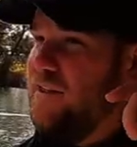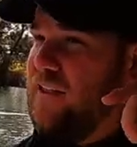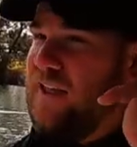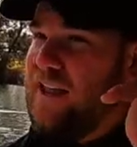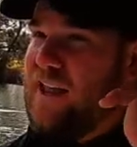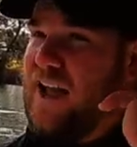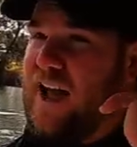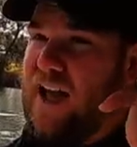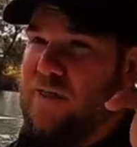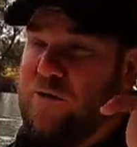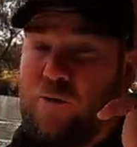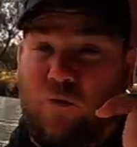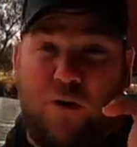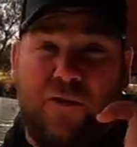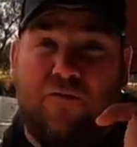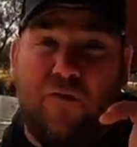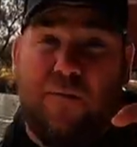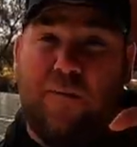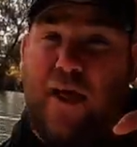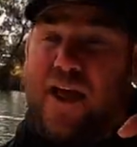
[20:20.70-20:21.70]
the uh, the
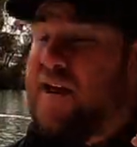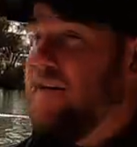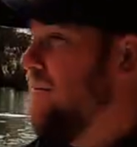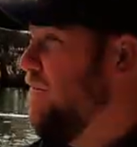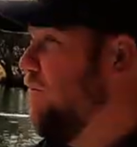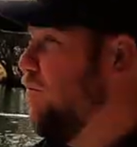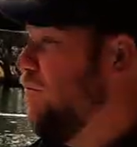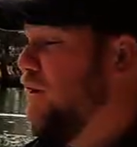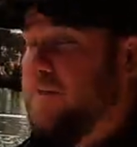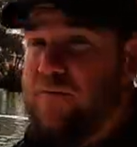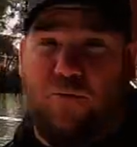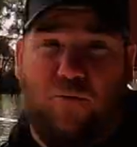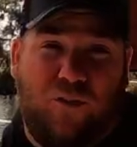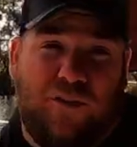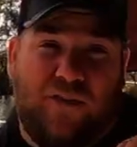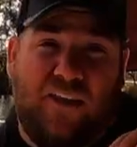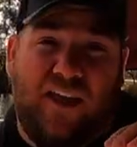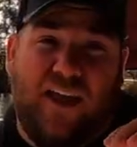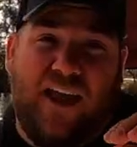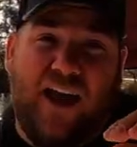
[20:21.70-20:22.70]
riverbed with
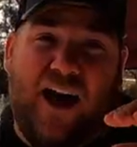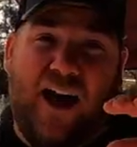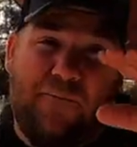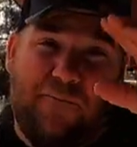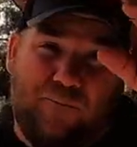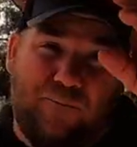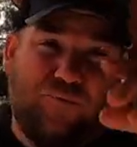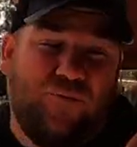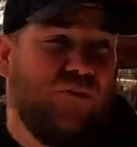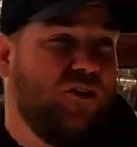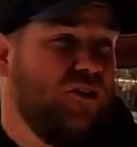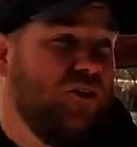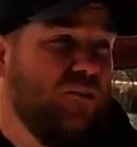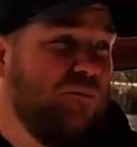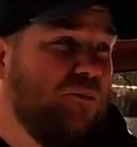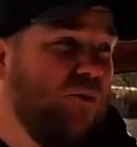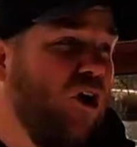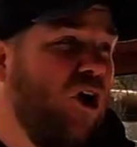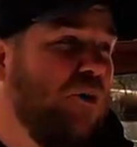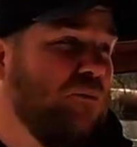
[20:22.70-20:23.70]
with the um,
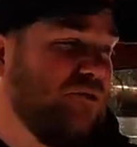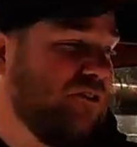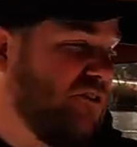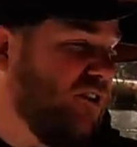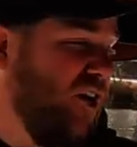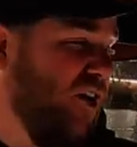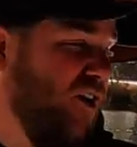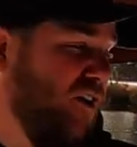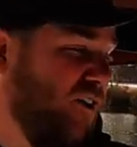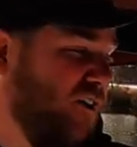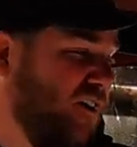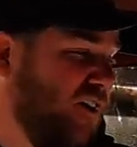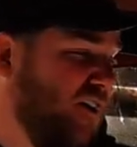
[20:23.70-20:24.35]
the props. So